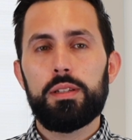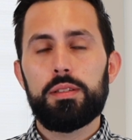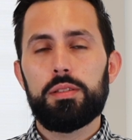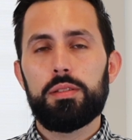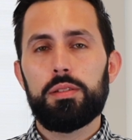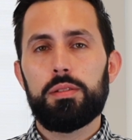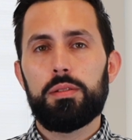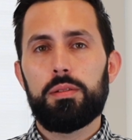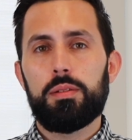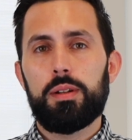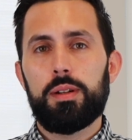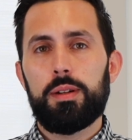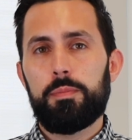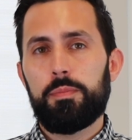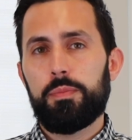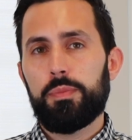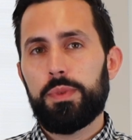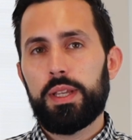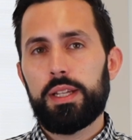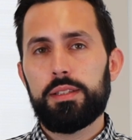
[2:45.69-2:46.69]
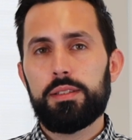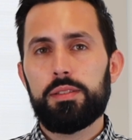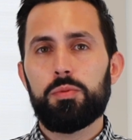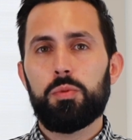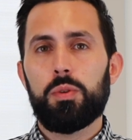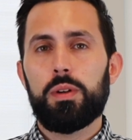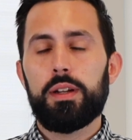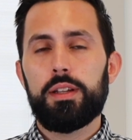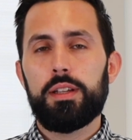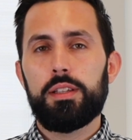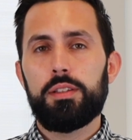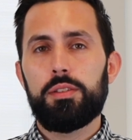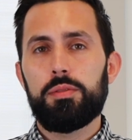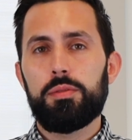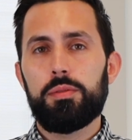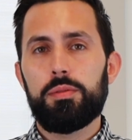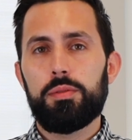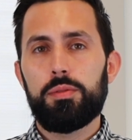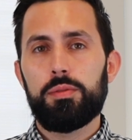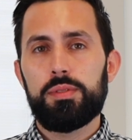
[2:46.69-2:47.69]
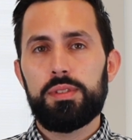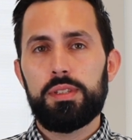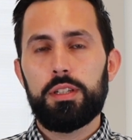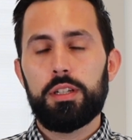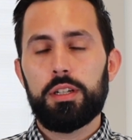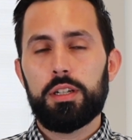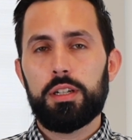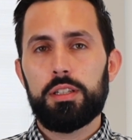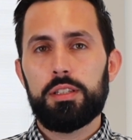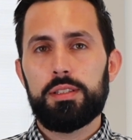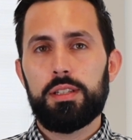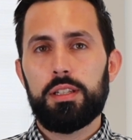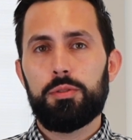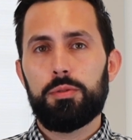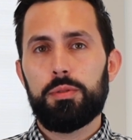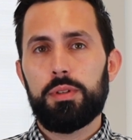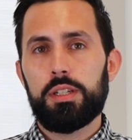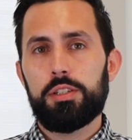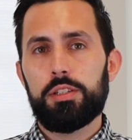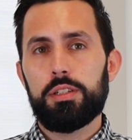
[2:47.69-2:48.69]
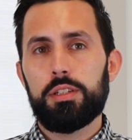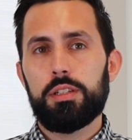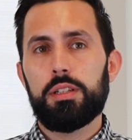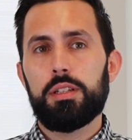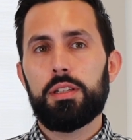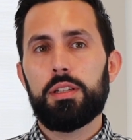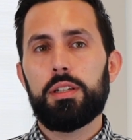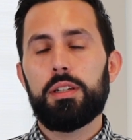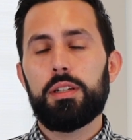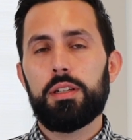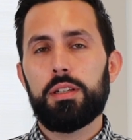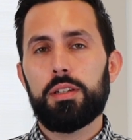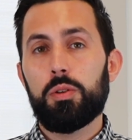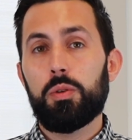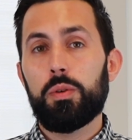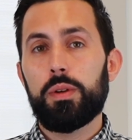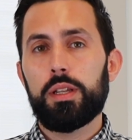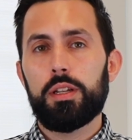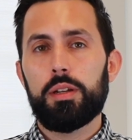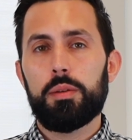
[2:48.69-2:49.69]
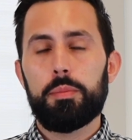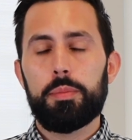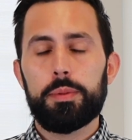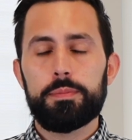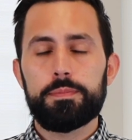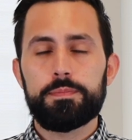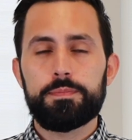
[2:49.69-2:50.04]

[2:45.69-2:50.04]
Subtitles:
So that's why you see the concentration going up.